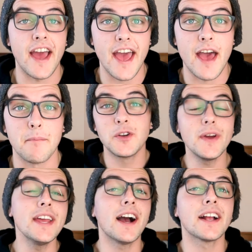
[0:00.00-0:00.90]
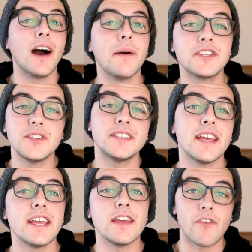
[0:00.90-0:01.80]
I am. And we are going to
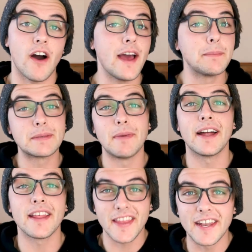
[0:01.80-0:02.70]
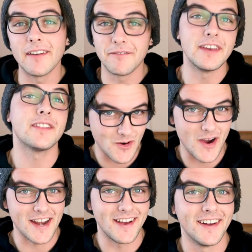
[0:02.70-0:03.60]
see if I am smarter than a fifth
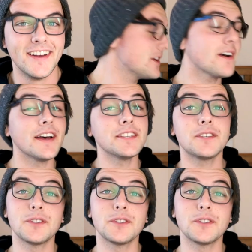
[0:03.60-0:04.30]
grader. You guys